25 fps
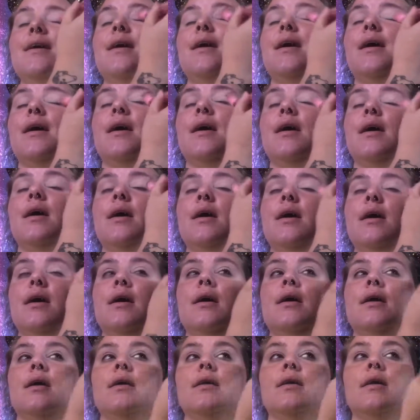
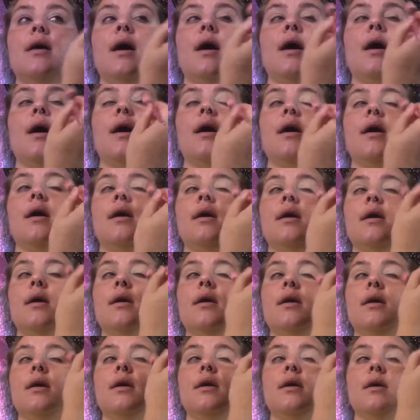And
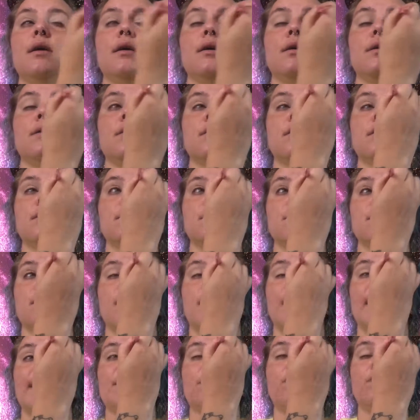I
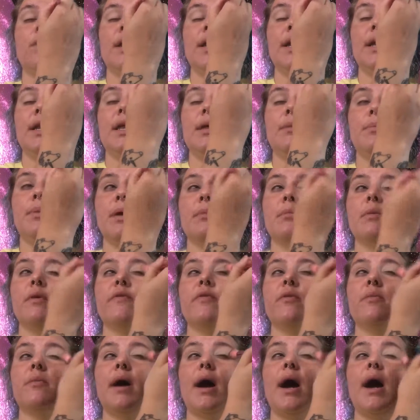don't want any
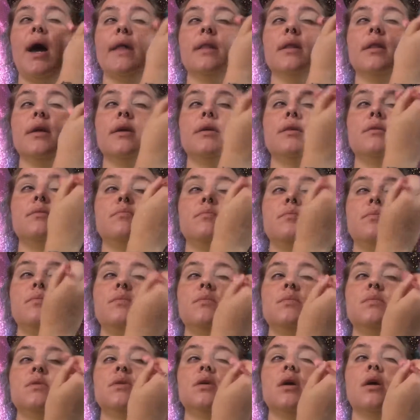pigment from my eyelid
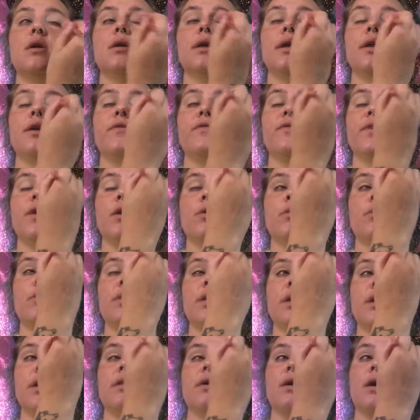to interfere
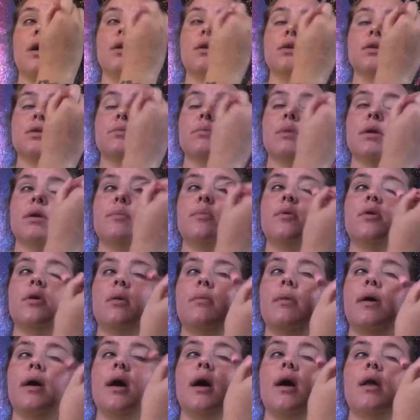with any of the colors I'm about to put
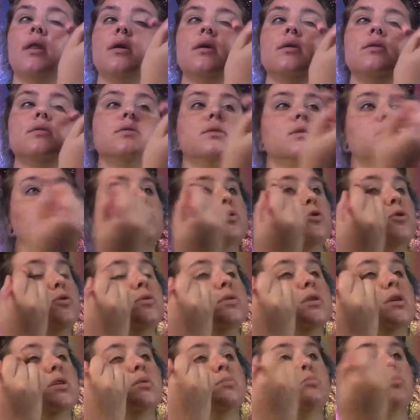on my eyelid, since we're
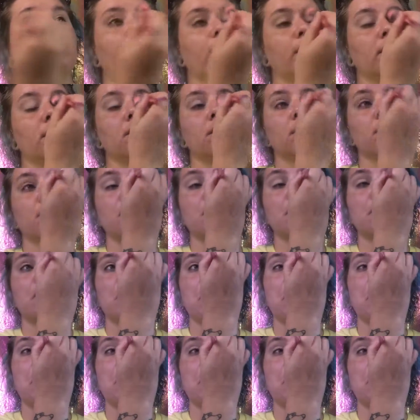doing such a bright look.